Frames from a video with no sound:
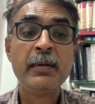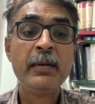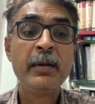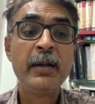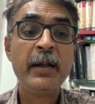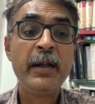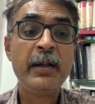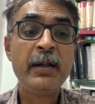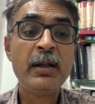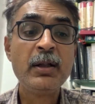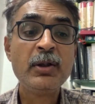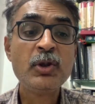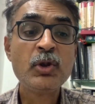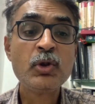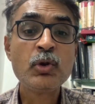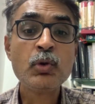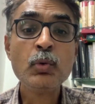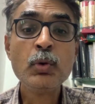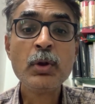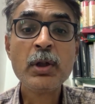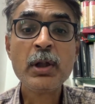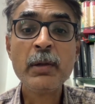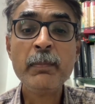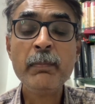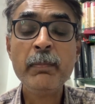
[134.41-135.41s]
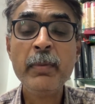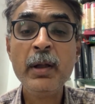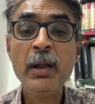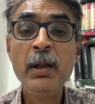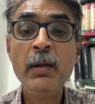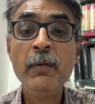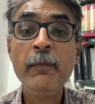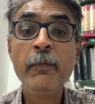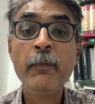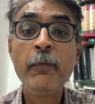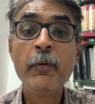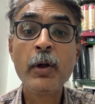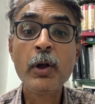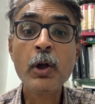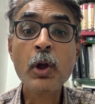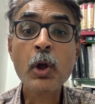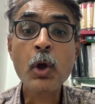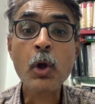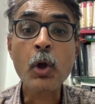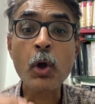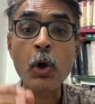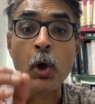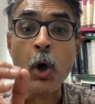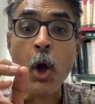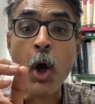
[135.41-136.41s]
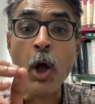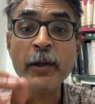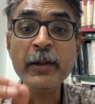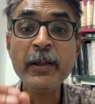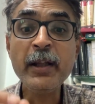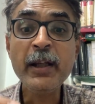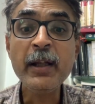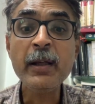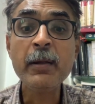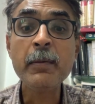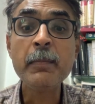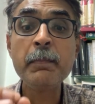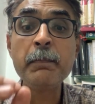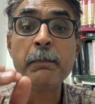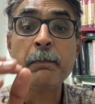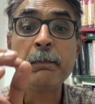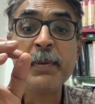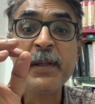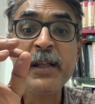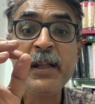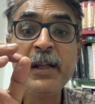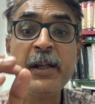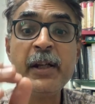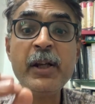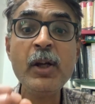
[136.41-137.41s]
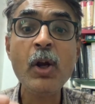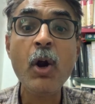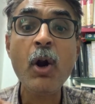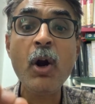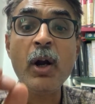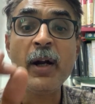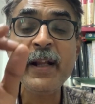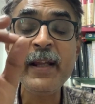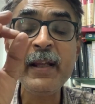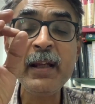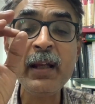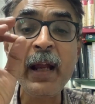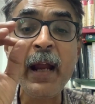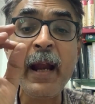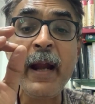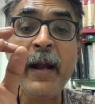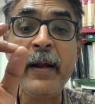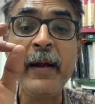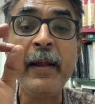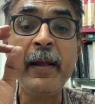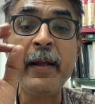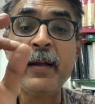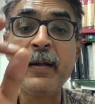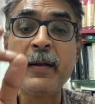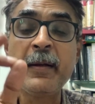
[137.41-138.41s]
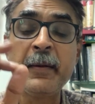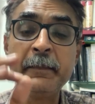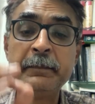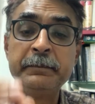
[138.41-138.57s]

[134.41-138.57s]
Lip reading: it is suitable for chronic periodic headache.